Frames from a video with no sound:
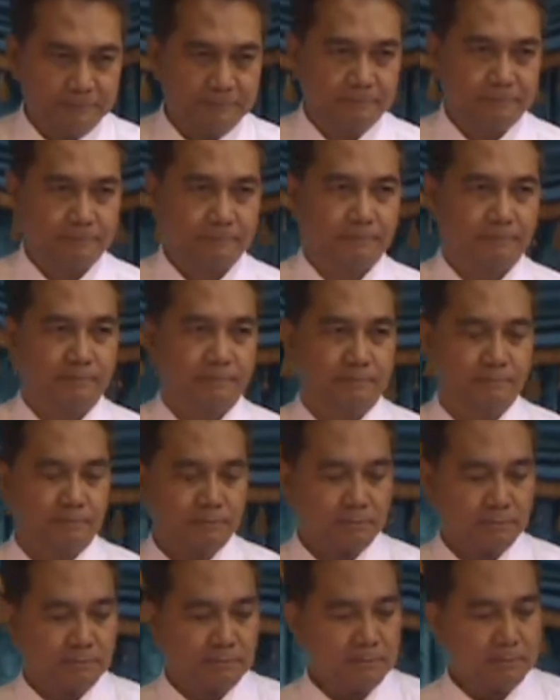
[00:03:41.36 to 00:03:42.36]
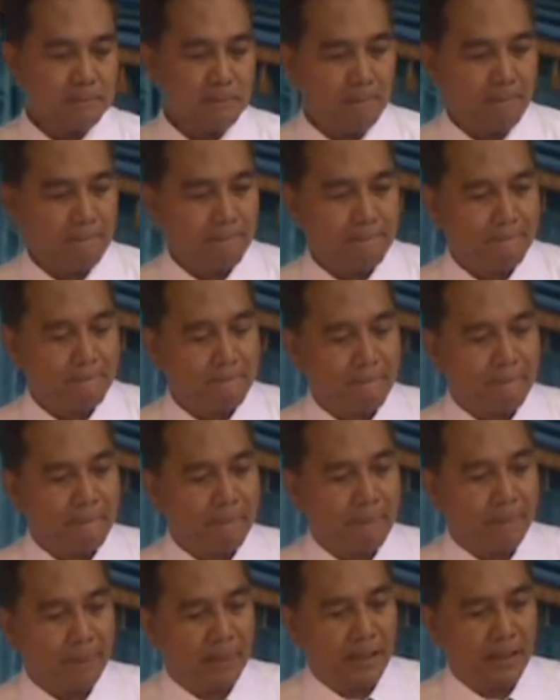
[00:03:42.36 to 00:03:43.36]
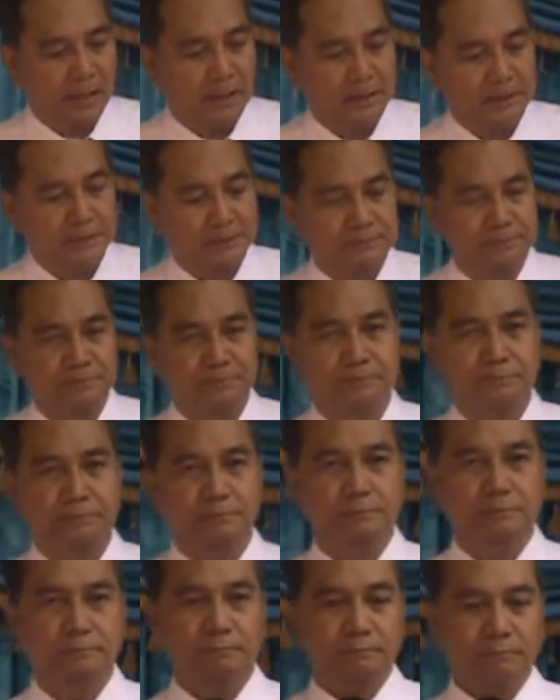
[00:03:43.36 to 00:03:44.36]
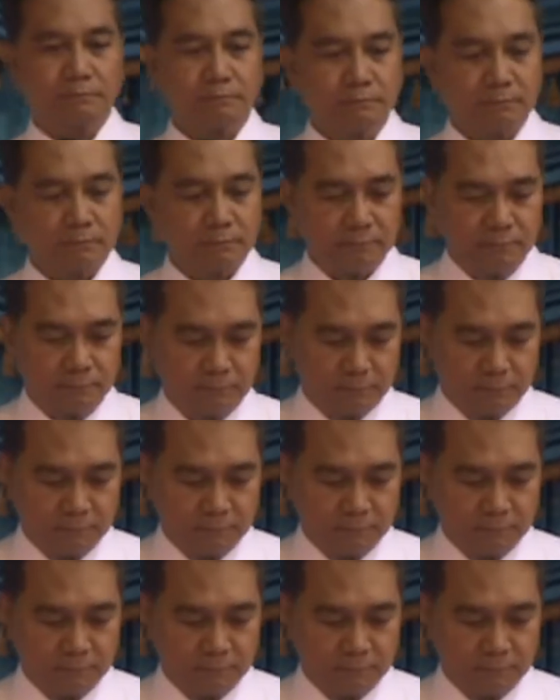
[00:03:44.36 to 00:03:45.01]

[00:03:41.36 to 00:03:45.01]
[no speech]